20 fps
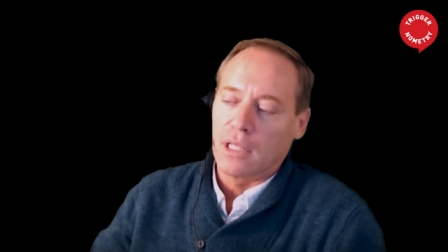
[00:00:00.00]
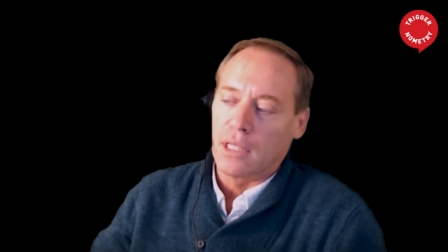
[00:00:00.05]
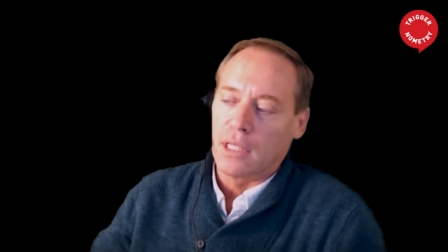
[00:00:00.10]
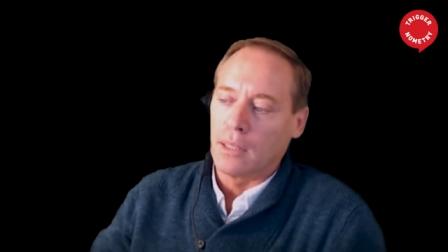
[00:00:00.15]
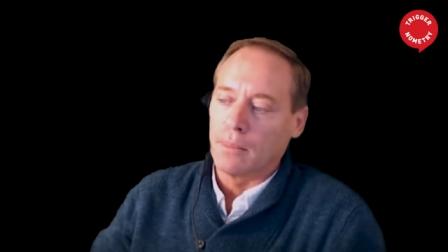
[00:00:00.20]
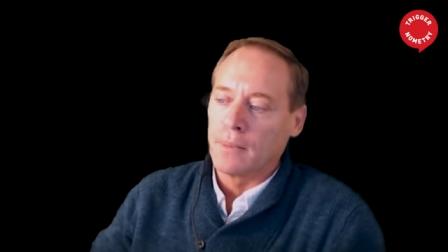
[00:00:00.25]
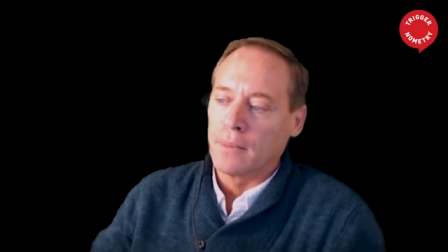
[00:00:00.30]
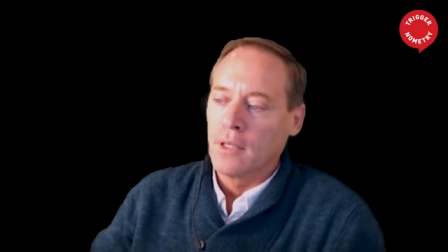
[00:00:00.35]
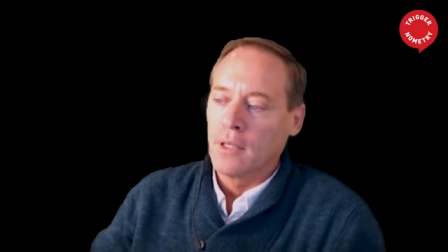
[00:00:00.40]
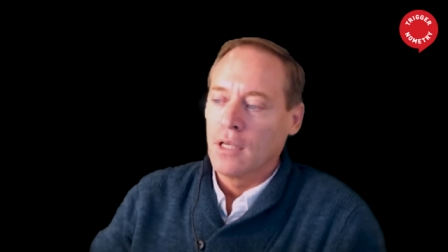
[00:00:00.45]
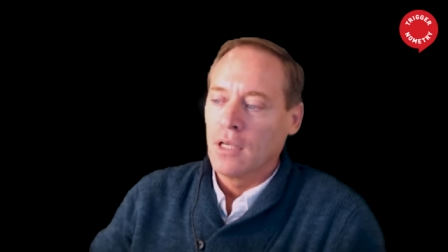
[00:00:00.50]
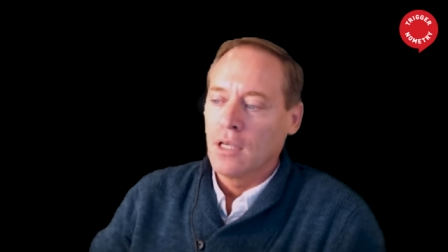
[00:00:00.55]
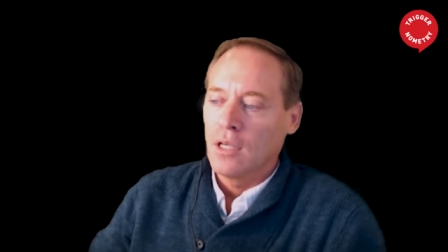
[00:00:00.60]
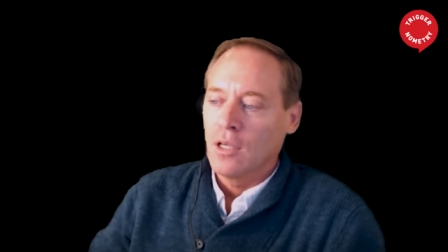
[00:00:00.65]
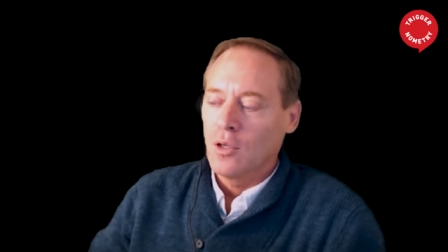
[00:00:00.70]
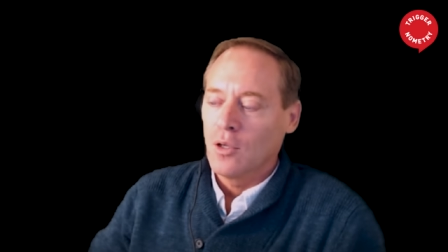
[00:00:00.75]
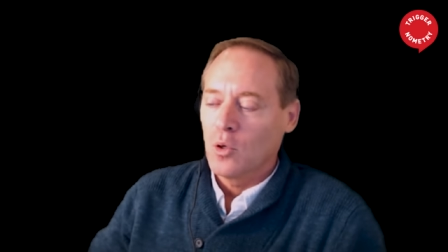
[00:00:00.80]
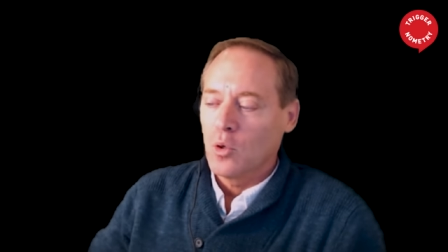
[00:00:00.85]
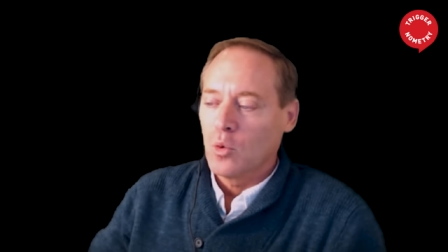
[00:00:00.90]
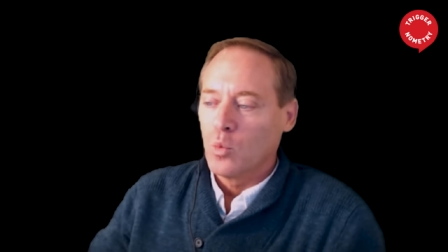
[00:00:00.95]
Um,
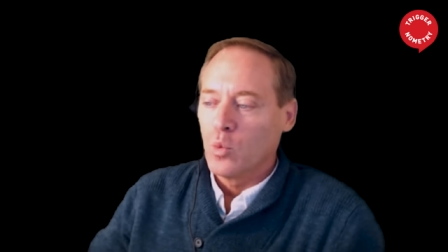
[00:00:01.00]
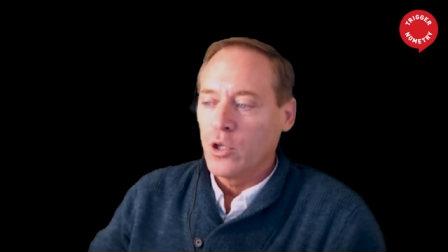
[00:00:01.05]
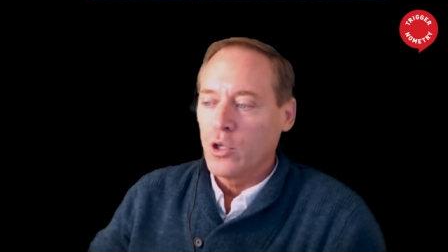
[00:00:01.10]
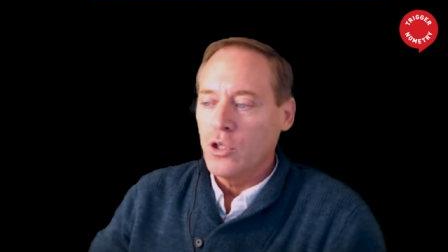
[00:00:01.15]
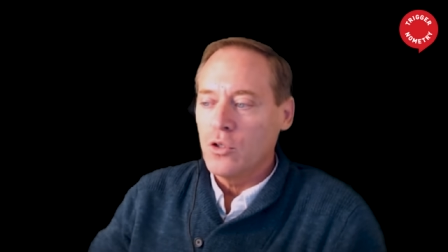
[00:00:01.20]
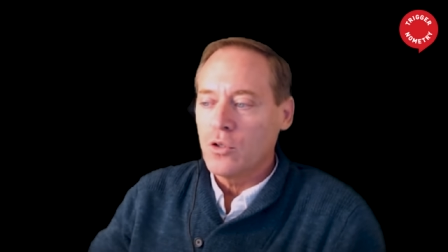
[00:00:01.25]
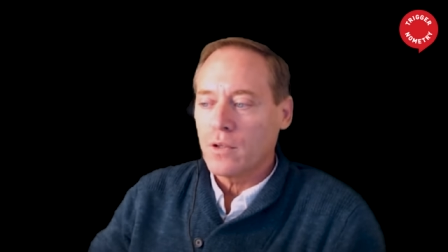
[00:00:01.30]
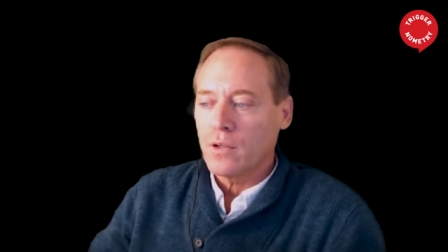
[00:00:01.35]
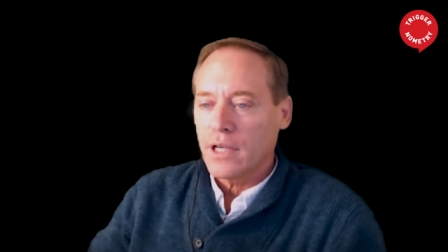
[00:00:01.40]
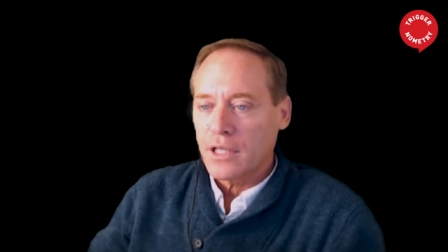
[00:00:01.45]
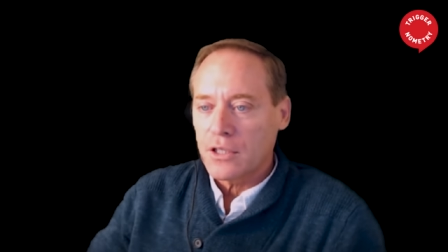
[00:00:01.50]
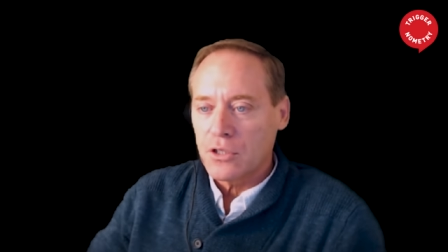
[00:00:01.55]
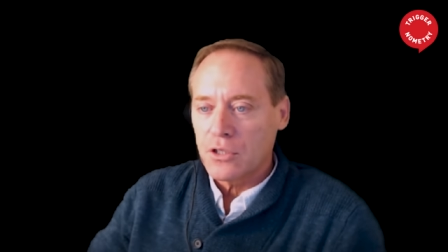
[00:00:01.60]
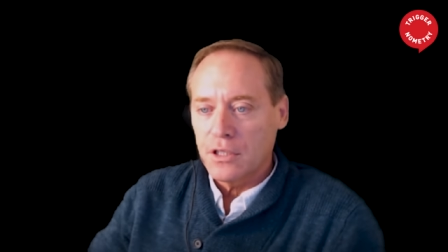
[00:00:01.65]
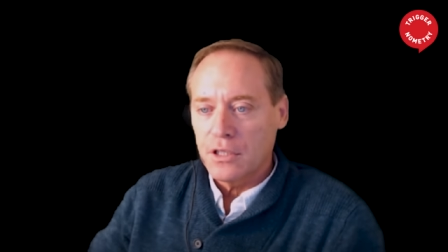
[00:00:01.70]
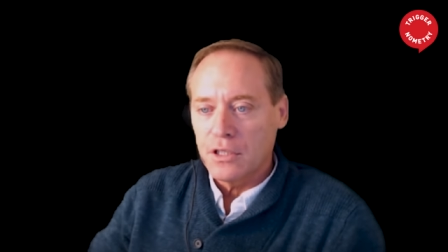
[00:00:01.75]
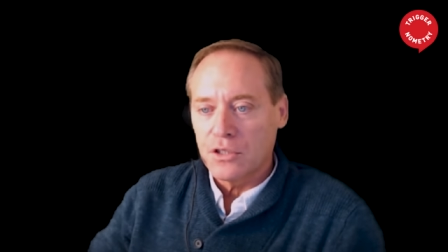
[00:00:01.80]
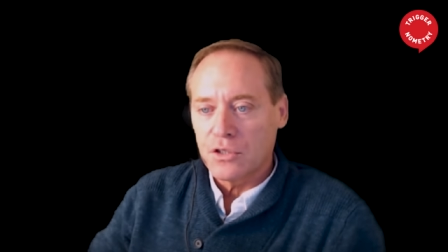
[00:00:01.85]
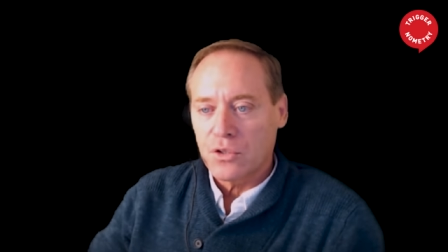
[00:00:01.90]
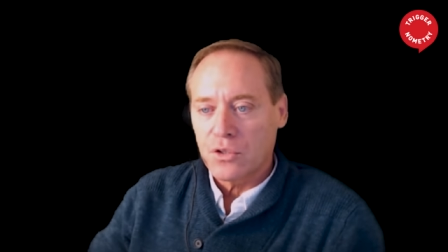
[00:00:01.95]
what you're
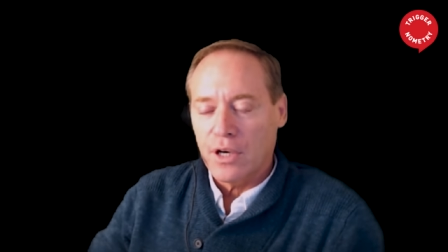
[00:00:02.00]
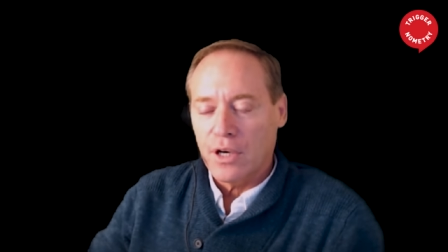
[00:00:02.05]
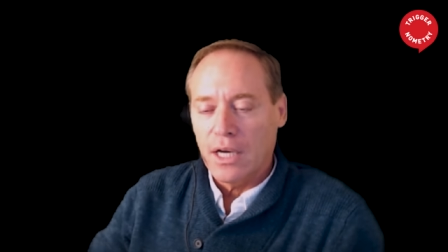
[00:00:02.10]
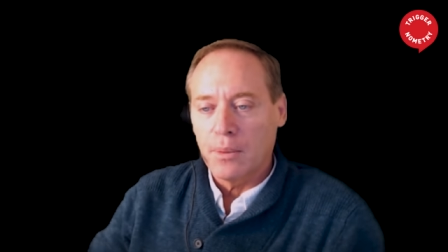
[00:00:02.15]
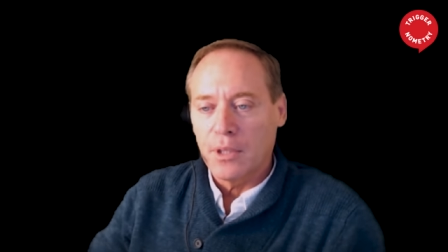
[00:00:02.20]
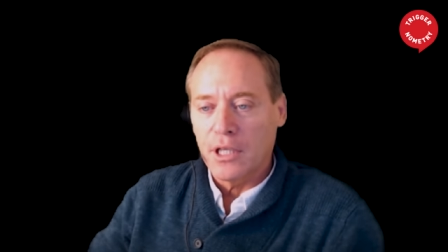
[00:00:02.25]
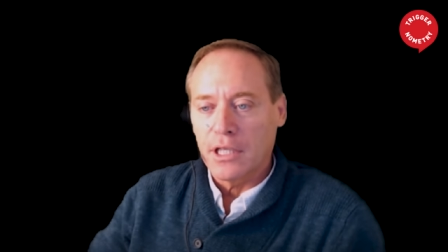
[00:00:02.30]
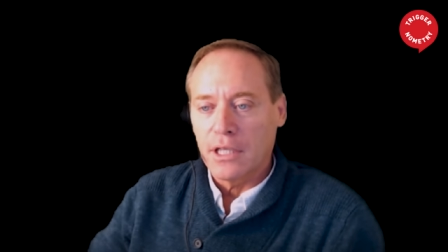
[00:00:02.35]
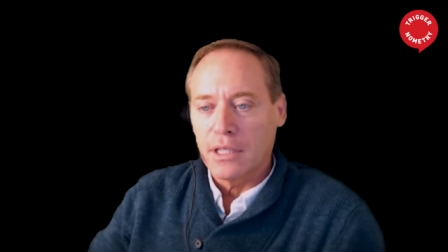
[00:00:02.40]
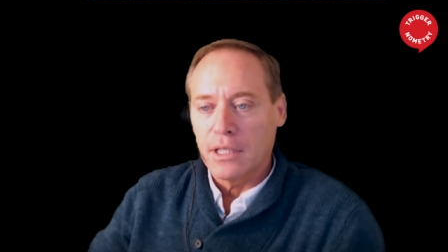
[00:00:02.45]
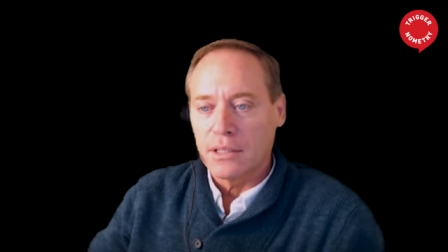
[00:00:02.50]
actually describing